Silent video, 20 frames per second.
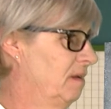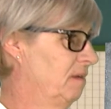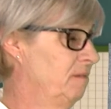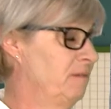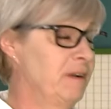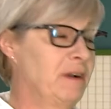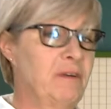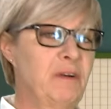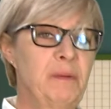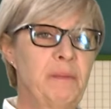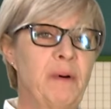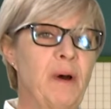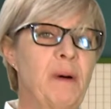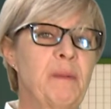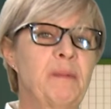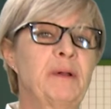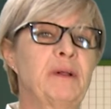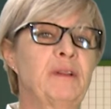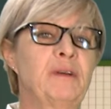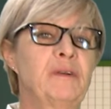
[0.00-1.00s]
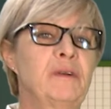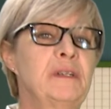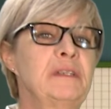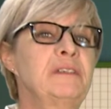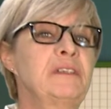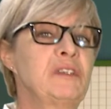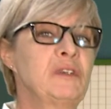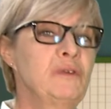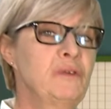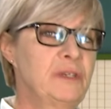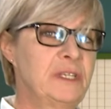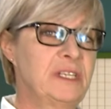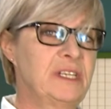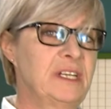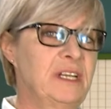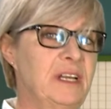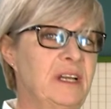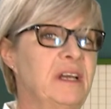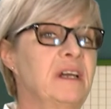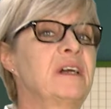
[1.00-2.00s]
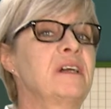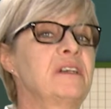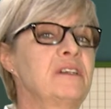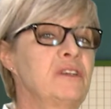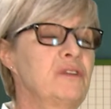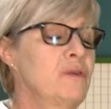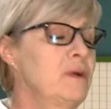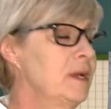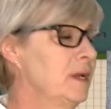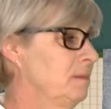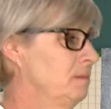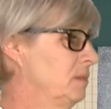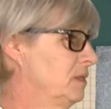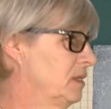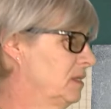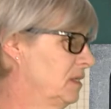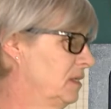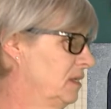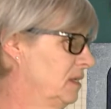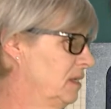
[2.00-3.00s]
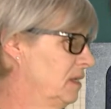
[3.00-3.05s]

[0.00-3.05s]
Very popular in sushi. Shrimps.